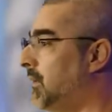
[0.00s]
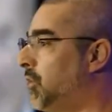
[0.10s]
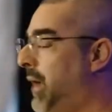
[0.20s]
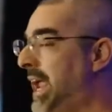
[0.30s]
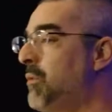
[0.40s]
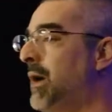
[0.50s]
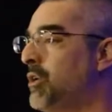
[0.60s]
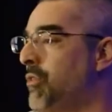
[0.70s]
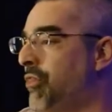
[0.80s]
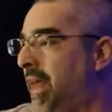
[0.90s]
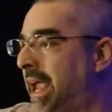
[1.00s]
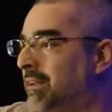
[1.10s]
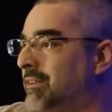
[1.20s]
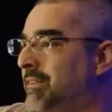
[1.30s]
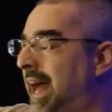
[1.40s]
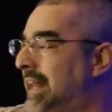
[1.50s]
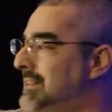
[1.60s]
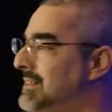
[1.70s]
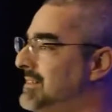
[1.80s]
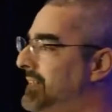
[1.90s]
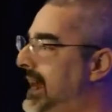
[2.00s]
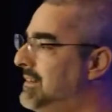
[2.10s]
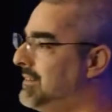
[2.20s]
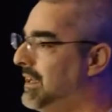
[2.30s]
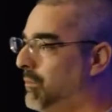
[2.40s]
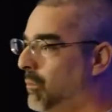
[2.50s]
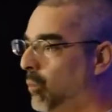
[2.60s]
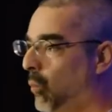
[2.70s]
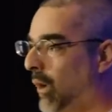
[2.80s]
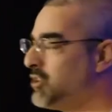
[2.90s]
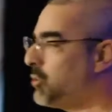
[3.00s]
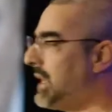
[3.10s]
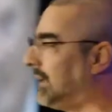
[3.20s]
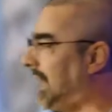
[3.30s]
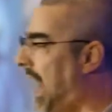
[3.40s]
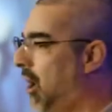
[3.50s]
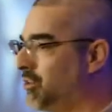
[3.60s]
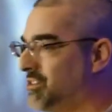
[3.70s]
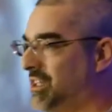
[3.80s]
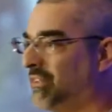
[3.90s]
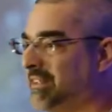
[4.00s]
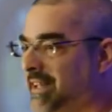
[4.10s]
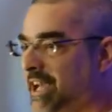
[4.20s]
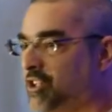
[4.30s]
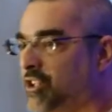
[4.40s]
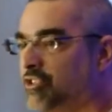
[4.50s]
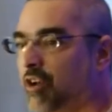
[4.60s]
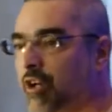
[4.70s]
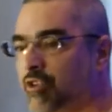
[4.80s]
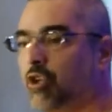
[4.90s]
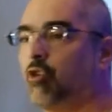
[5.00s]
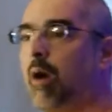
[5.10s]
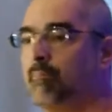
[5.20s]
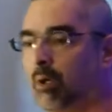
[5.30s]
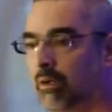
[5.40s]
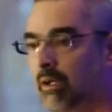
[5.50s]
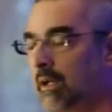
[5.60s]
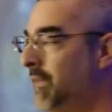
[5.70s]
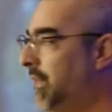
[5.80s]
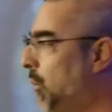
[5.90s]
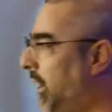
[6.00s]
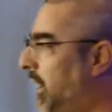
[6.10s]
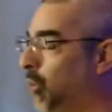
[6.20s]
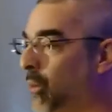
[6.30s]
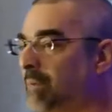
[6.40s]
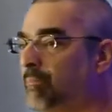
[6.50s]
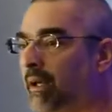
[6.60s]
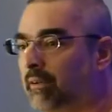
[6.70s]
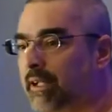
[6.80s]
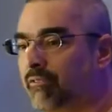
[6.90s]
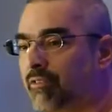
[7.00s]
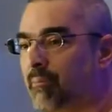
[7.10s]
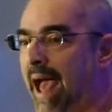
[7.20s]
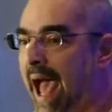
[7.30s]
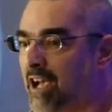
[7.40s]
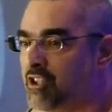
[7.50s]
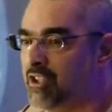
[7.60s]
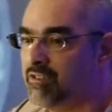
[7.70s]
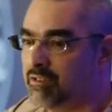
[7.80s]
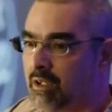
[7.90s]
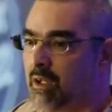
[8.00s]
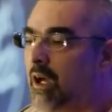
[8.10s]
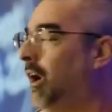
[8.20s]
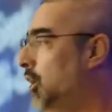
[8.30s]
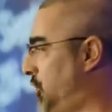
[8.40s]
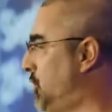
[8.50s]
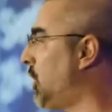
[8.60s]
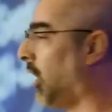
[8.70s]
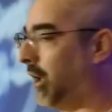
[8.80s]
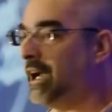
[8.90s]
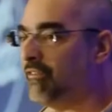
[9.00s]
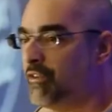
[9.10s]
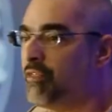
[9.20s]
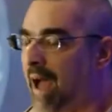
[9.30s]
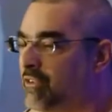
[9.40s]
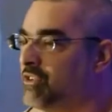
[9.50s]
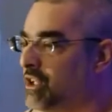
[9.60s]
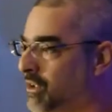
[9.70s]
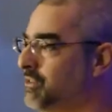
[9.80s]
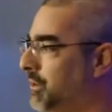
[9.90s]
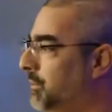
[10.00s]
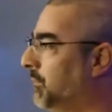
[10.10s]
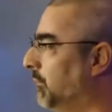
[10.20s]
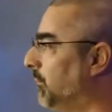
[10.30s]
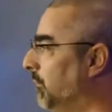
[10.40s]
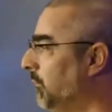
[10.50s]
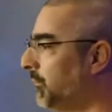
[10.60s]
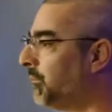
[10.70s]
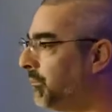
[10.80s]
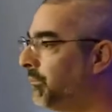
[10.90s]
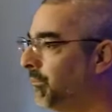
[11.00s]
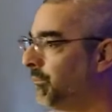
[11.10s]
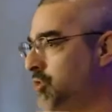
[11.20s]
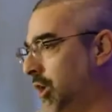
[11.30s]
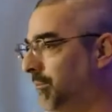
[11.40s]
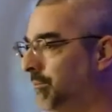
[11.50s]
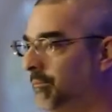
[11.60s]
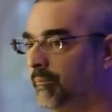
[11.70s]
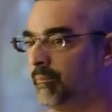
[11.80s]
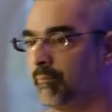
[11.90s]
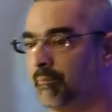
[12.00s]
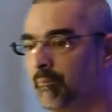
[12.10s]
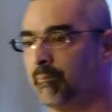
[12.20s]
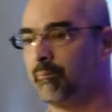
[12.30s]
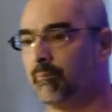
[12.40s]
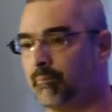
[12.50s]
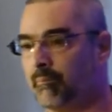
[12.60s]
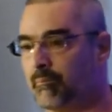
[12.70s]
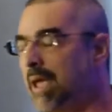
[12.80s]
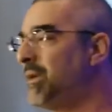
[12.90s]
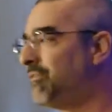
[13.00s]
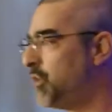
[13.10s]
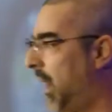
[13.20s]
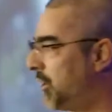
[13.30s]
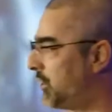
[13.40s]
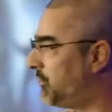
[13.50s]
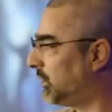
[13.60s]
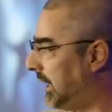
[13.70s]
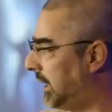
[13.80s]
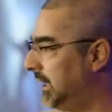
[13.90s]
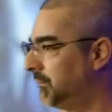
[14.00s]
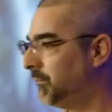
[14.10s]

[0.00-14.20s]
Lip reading: So anyone who thinks that a descent, once we allow civilization to start to crumble, that we're going to rebuild it from the ashes, sure, in a few thousand years. Sure. Maybe a few hundred if we're lucky.